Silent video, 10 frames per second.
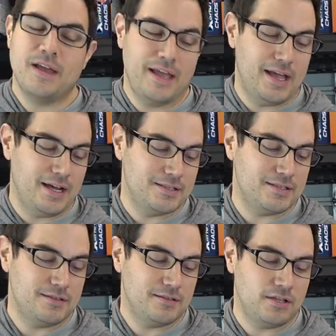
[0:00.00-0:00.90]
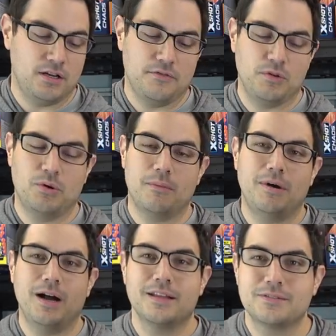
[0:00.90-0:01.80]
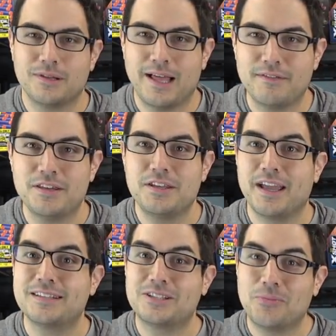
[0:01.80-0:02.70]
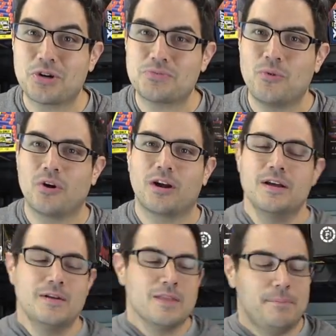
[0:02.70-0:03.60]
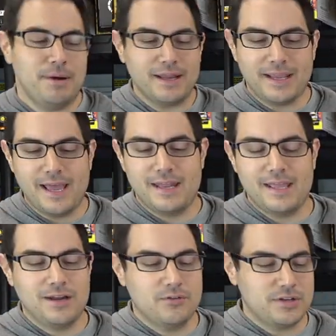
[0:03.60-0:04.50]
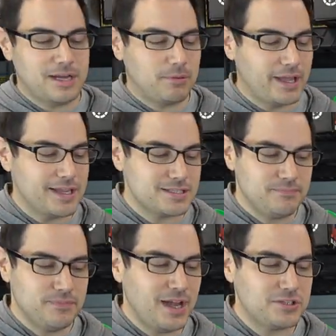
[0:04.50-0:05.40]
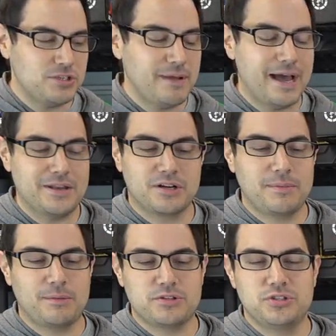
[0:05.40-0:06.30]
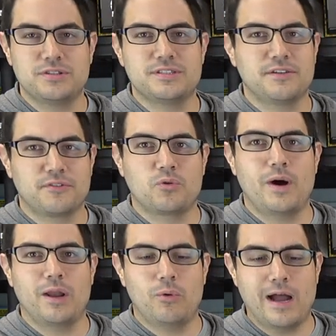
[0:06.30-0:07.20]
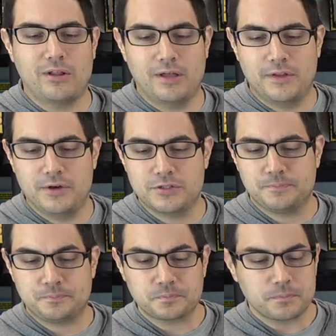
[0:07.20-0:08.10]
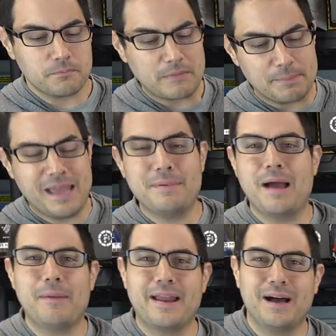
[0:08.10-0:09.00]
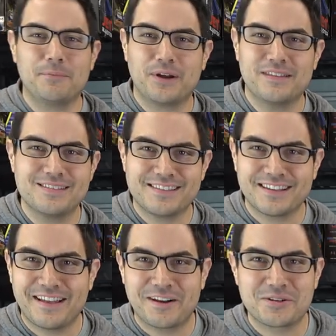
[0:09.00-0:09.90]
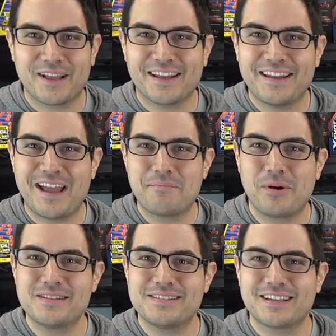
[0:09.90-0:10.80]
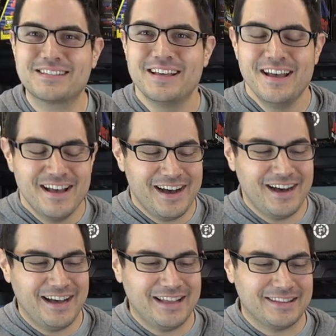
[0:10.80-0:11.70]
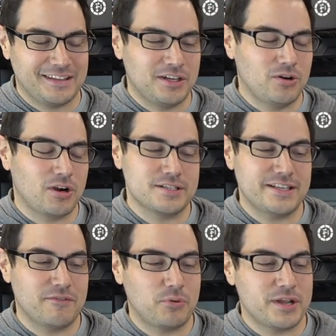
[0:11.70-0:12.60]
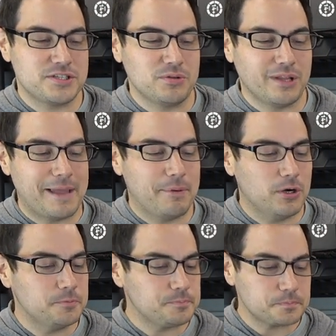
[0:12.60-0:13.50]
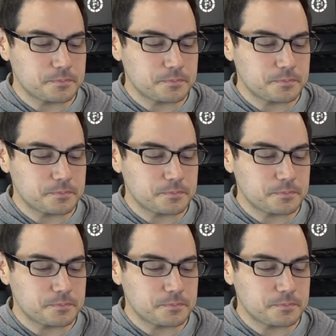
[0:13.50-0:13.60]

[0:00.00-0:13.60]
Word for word: And, if you want to mod it to 11, you get so much more. But again, the AA's, not too bad. You're going to be able to shoot this thing for quite a while on those. Maybe I might upgrade this thing later to like a 9.6, or a 7.2 LiPo,